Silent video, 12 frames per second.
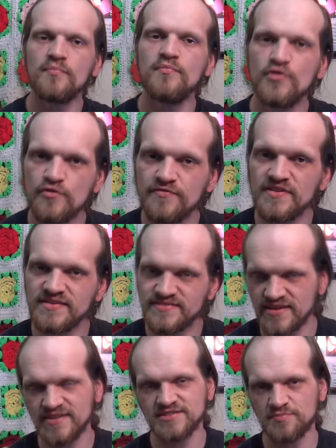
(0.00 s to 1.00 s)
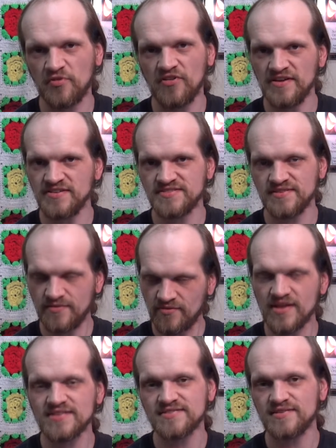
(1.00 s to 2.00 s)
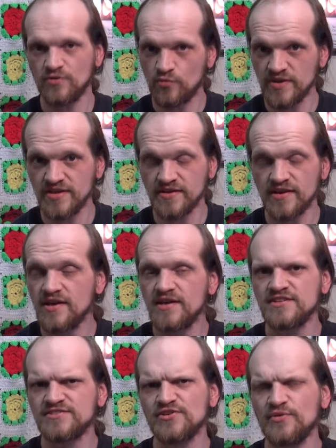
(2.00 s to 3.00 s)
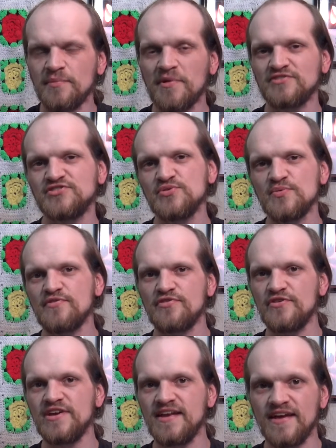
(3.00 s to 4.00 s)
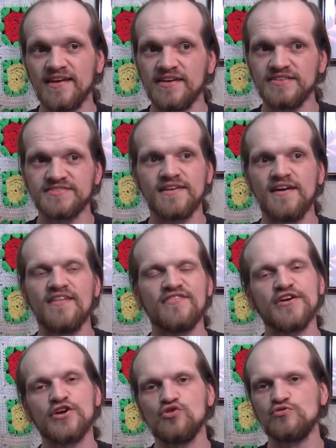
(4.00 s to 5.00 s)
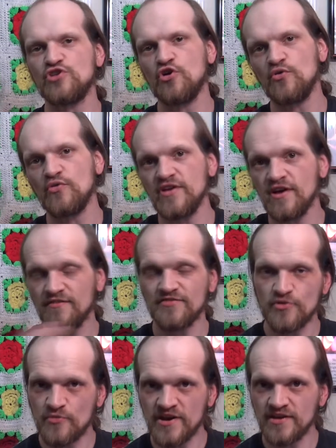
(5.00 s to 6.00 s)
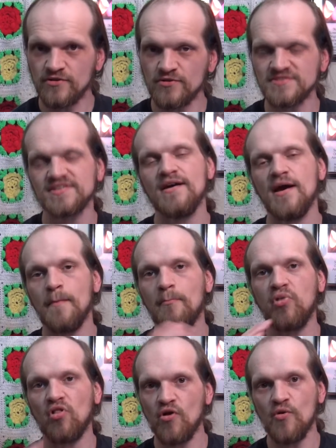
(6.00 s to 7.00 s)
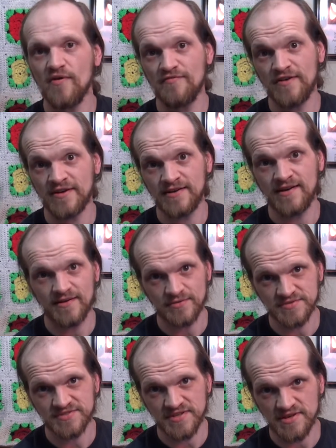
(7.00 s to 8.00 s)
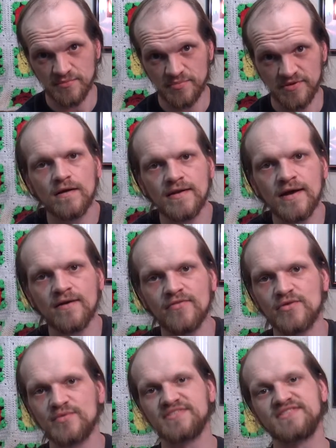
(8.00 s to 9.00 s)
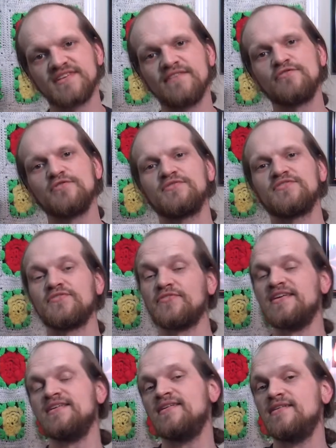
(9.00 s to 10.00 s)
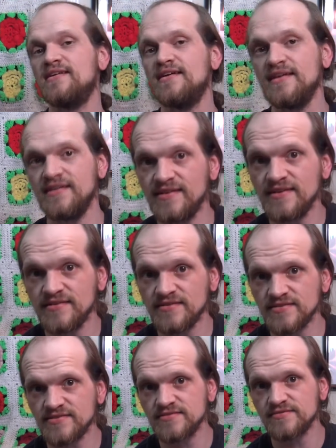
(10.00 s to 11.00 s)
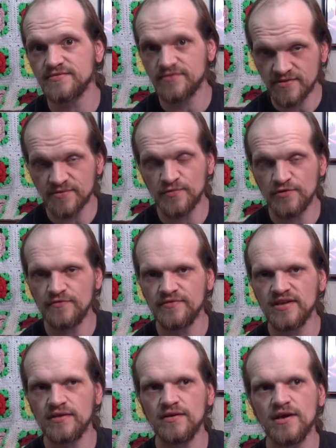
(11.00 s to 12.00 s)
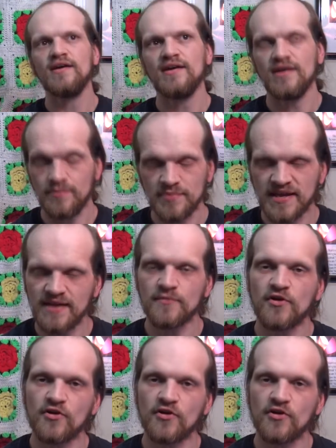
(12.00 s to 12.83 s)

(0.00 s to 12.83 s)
movie takes place in less than a week, so in about 2 or 3 days, they go totally off the rails and blow a fucking house up. Now, there were several deleted endings to the movie. It became